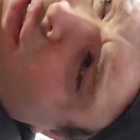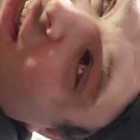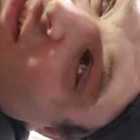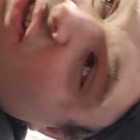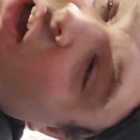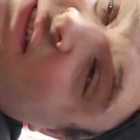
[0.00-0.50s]

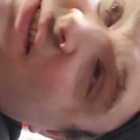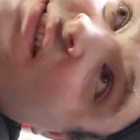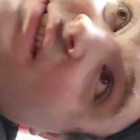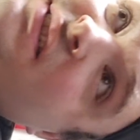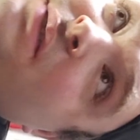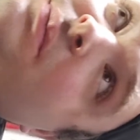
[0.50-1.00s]
exhaust
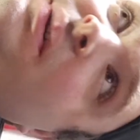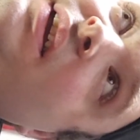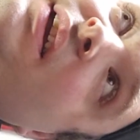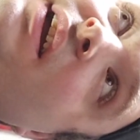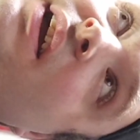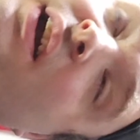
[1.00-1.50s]
system
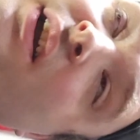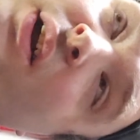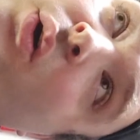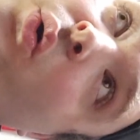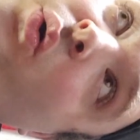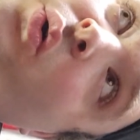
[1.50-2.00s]
or
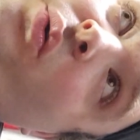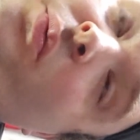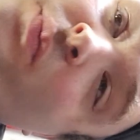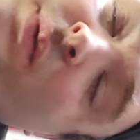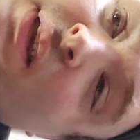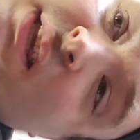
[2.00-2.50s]
a whole
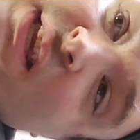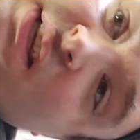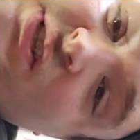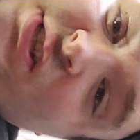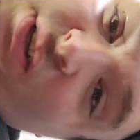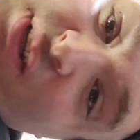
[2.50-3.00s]

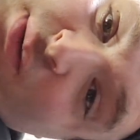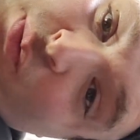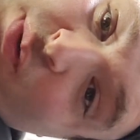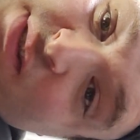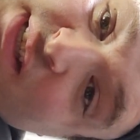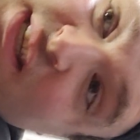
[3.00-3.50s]
heat shielding.
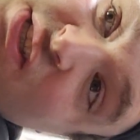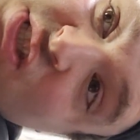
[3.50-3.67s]
Once the heat